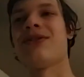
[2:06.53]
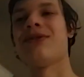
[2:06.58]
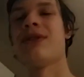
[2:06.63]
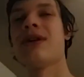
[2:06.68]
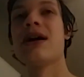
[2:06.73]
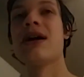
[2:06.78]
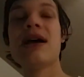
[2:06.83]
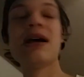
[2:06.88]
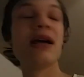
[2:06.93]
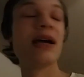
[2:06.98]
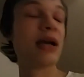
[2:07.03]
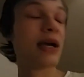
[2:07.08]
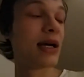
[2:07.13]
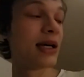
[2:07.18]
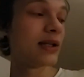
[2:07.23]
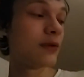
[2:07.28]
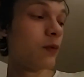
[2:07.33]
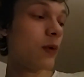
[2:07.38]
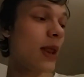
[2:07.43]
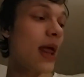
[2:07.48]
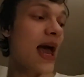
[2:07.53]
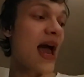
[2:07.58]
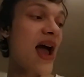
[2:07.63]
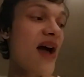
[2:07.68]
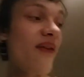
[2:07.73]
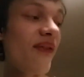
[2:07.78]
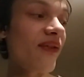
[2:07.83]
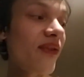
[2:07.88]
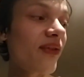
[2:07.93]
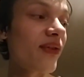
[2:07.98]
you. It will
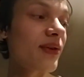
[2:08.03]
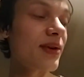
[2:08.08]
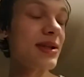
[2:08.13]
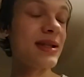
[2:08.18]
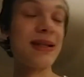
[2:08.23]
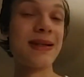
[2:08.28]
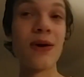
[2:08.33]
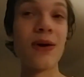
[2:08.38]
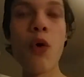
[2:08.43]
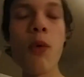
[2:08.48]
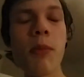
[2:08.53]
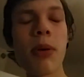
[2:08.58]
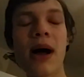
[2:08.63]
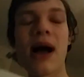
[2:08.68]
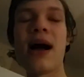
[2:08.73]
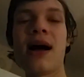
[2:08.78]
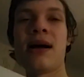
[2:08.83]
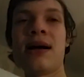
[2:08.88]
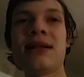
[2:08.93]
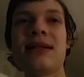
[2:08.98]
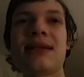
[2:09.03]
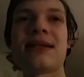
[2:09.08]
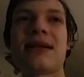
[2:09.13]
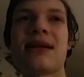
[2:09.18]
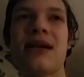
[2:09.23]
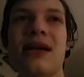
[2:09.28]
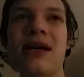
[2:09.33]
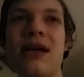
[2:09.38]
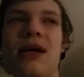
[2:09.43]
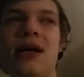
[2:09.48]
have some parts,
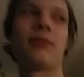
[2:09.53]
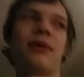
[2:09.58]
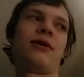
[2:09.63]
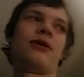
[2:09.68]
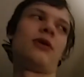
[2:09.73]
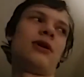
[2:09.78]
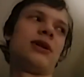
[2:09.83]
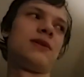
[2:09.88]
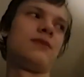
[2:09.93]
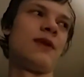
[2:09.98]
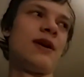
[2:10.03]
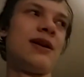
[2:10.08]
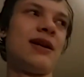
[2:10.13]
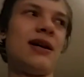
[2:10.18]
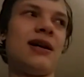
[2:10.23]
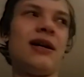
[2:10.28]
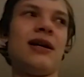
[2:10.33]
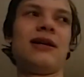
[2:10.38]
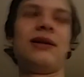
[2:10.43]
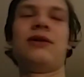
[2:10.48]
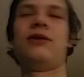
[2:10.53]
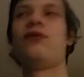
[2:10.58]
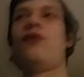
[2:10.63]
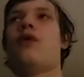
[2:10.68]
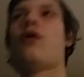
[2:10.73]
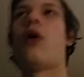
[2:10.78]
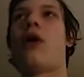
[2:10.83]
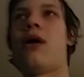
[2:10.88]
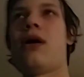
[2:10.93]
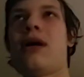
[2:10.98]
because when I do
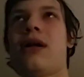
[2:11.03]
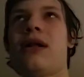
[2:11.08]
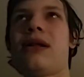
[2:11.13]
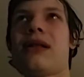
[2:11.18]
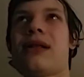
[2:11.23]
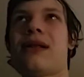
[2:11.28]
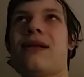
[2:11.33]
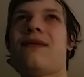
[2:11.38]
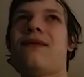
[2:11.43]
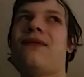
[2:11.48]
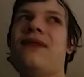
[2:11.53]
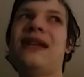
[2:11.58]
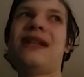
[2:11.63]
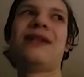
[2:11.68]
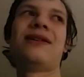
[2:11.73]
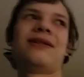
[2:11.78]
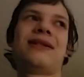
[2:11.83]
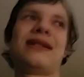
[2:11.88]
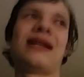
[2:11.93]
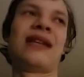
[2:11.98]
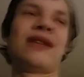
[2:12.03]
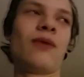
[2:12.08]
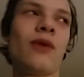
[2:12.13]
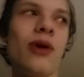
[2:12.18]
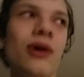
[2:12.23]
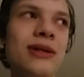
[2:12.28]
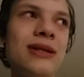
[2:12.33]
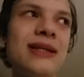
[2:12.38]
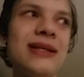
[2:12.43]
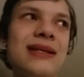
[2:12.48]
all videos at
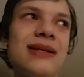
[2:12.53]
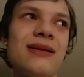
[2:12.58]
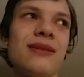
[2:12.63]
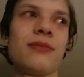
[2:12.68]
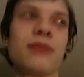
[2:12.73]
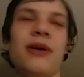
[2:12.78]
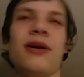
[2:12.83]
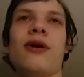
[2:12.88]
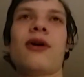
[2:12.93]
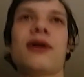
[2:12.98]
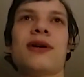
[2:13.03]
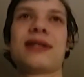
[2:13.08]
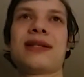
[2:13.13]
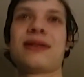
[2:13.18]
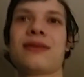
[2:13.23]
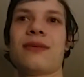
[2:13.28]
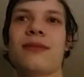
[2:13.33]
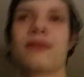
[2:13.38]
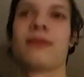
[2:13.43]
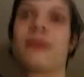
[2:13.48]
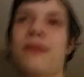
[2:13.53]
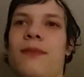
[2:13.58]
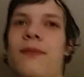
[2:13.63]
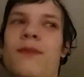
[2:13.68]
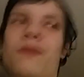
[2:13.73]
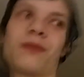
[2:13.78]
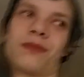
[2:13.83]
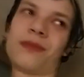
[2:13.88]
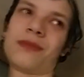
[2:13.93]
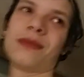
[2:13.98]
once, because
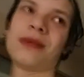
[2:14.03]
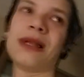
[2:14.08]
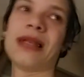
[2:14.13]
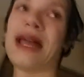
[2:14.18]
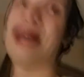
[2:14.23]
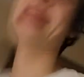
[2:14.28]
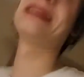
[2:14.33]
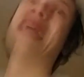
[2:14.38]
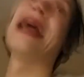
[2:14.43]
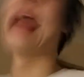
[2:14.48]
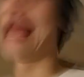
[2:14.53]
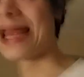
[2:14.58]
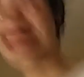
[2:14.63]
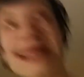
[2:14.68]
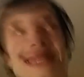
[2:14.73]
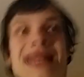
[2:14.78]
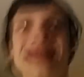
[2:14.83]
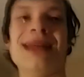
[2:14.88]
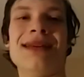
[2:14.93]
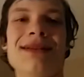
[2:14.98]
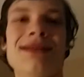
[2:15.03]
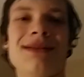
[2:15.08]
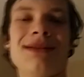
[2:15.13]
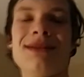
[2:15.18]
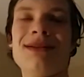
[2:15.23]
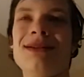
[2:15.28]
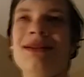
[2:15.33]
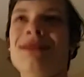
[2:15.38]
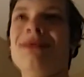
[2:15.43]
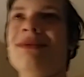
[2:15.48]
like any
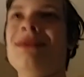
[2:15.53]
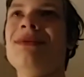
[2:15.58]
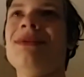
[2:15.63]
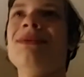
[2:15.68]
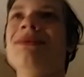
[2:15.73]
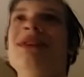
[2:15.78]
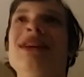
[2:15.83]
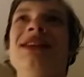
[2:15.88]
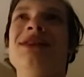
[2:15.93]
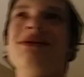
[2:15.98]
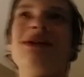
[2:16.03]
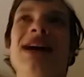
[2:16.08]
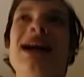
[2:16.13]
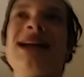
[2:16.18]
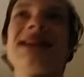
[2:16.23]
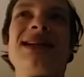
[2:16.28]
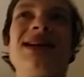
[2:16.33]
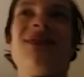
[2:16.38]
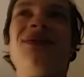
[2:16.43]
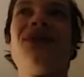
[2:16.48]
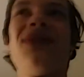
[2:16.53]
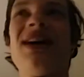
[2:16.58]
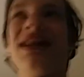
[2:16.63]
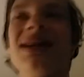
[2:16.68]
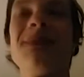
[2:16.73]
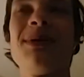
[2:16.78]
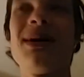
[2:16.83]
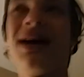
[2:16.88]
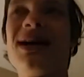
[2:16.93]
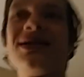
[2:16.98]
video has a
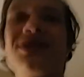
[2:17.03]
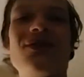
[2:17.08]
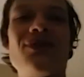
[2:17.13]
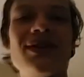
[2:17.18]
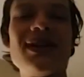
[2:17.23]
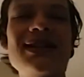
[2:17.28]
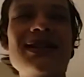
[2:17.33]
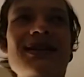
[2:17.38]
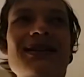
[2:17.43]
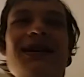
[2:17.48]
funny part of it.